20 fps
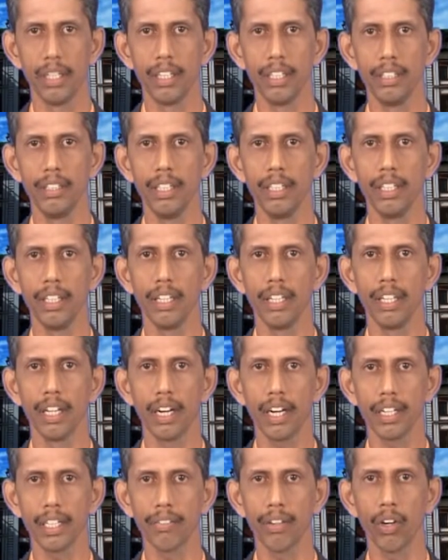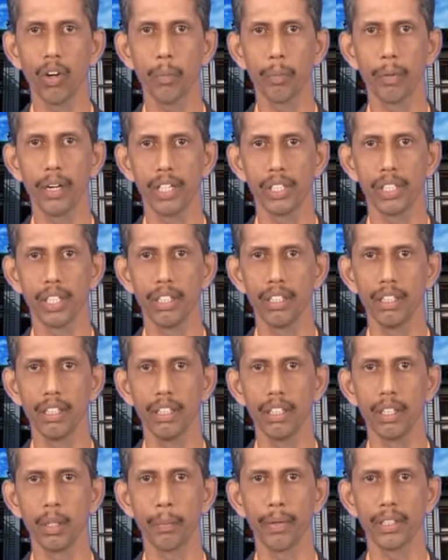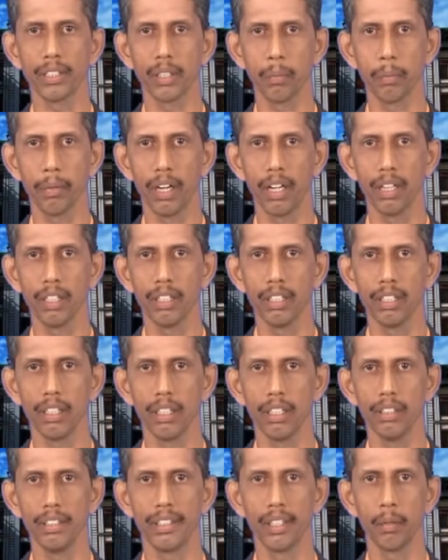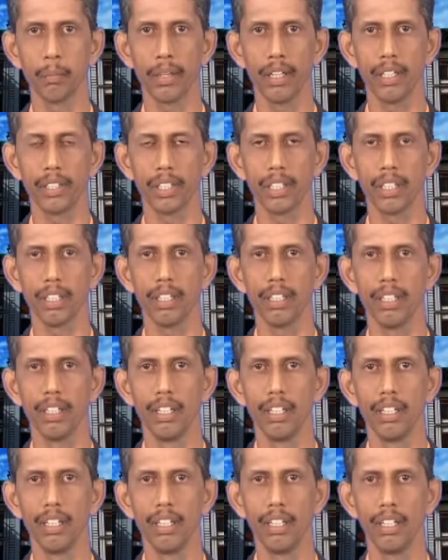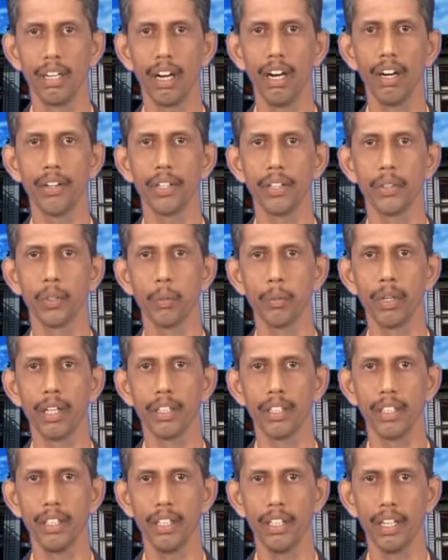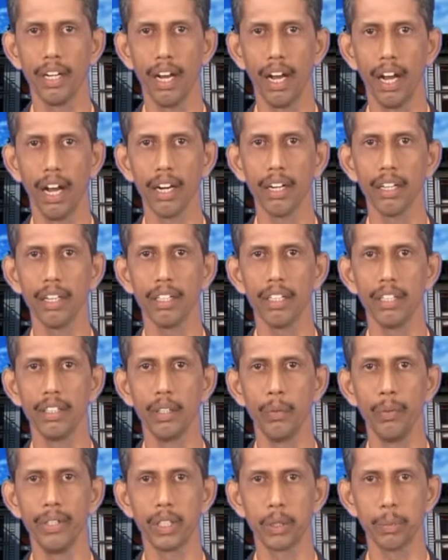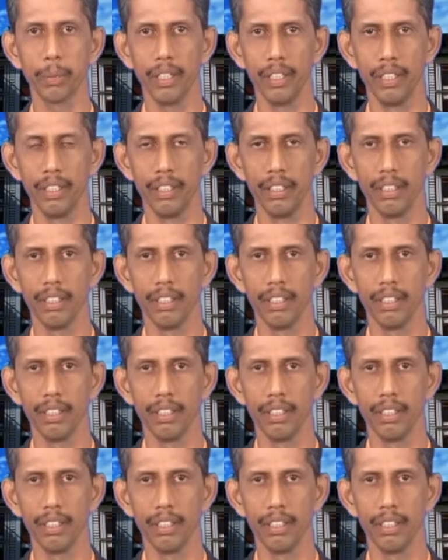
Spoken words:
The rate of evaporation depends upon the temperature, relative humidity and the wind speed.